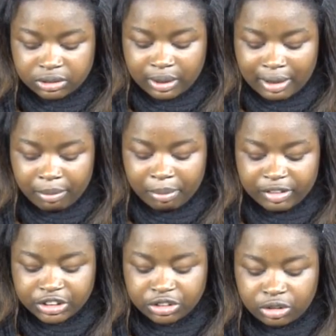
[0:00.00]
to have a
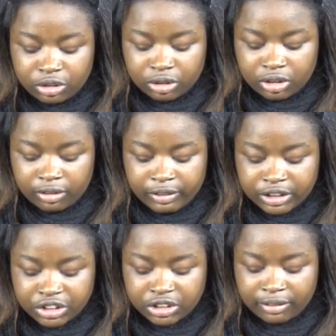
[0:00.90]
professional look,
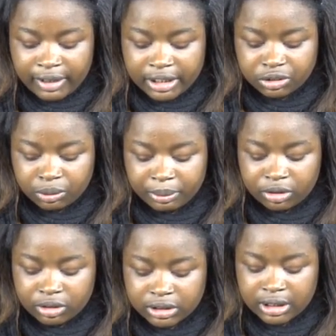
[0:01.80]
conventions are vital
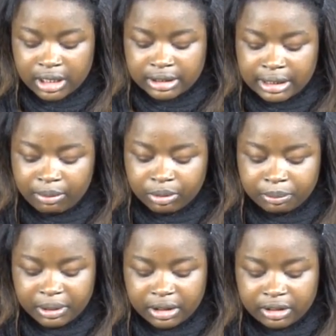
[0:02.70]
because that
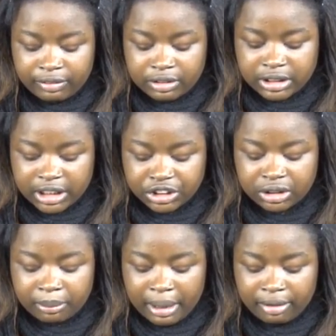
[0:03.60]
would be the
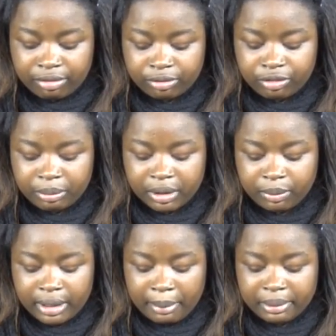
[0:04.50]
foundation and platform for me
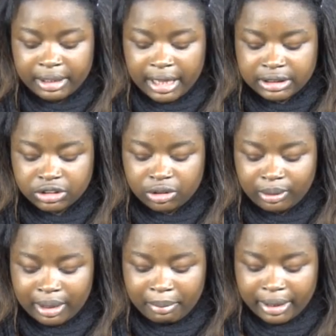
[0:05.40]
when I began to
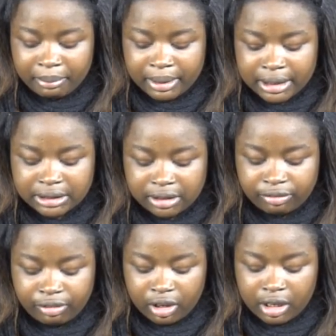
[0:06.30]
create my magazine
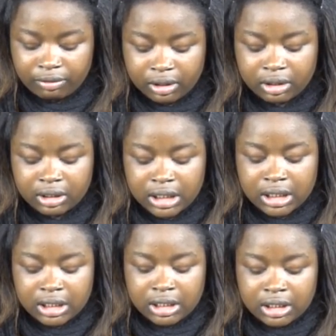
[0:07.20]
front cover.
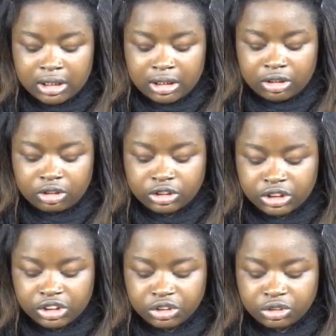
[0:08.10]
The
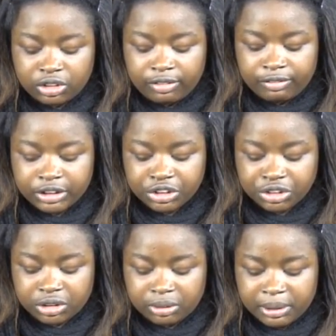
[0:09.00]
continued use of
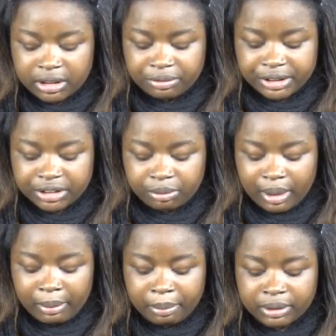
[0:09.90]
conventions could be the reason
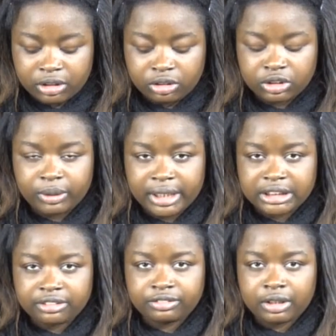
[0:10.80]
why my product looked
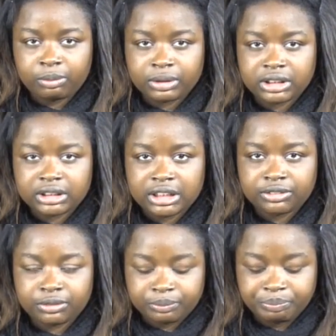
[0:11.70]
creative and was
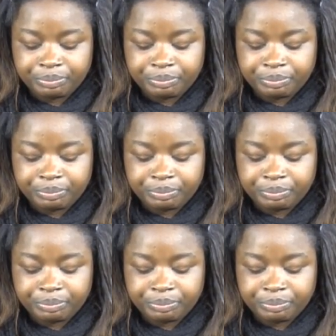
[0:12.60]
successful.